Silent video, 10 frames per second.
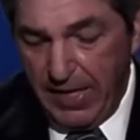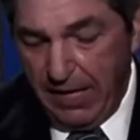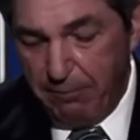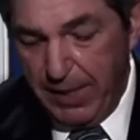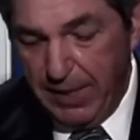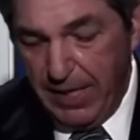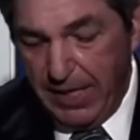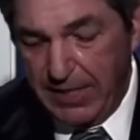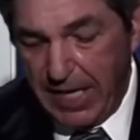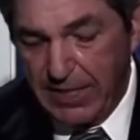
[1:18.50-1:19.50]
They have been
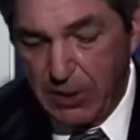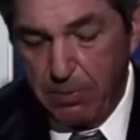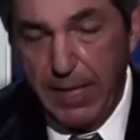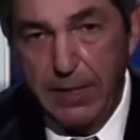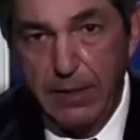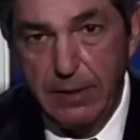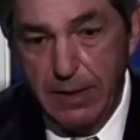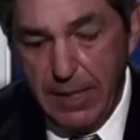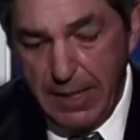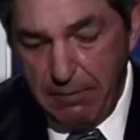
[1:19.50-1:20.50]
exacerbated
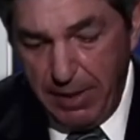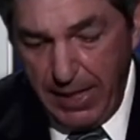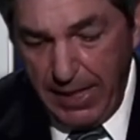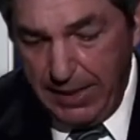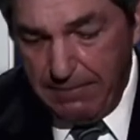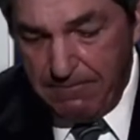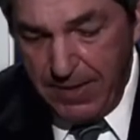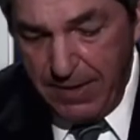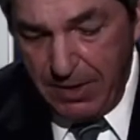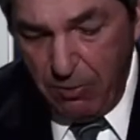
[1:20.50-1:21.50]
by
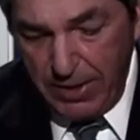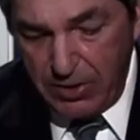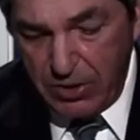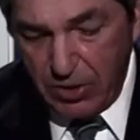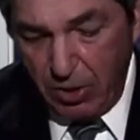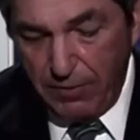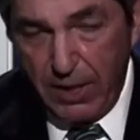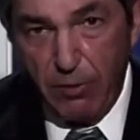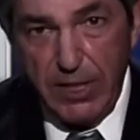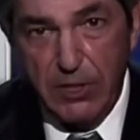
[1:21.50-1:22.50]
the risks of
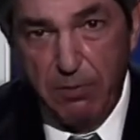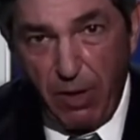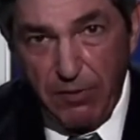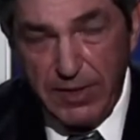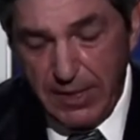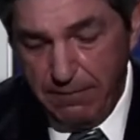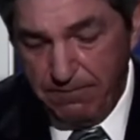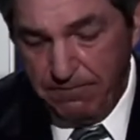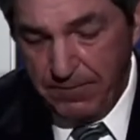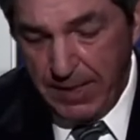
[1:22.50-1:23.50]
increased poverty
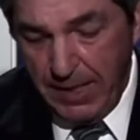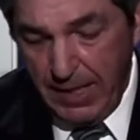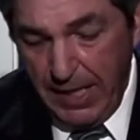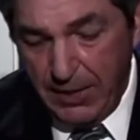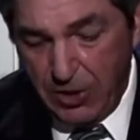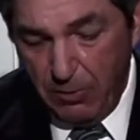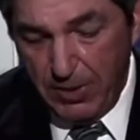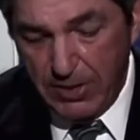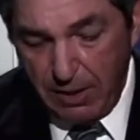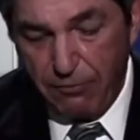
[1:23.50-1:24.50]
and
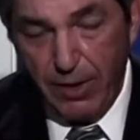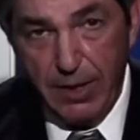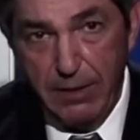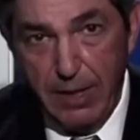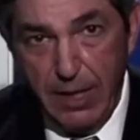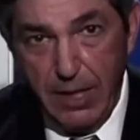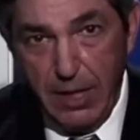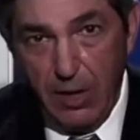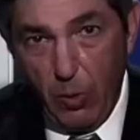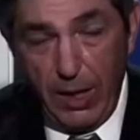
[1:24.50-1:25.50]
human suffering,
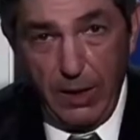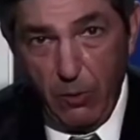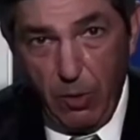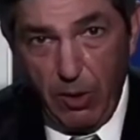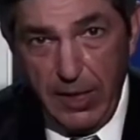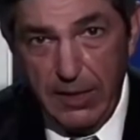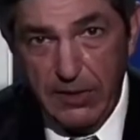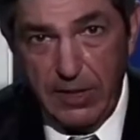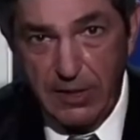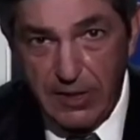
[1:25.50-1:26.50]
while world
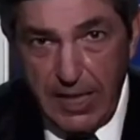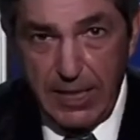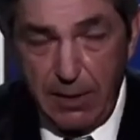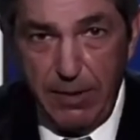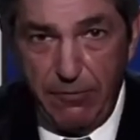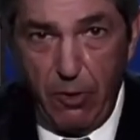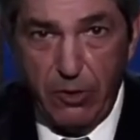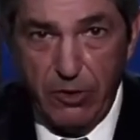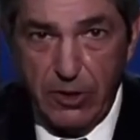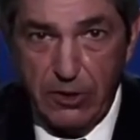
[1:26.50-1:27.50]
leaders understandably
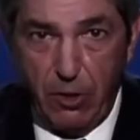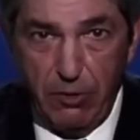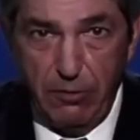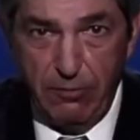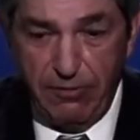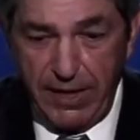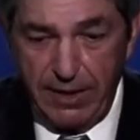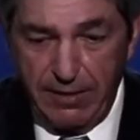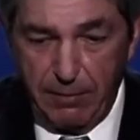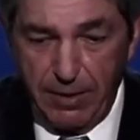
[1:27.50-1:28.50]
focus on
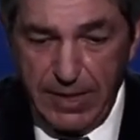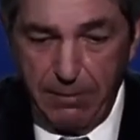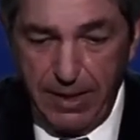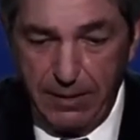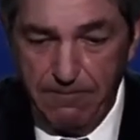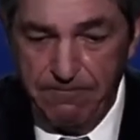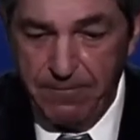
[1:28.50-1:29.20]
fighting the pandemic.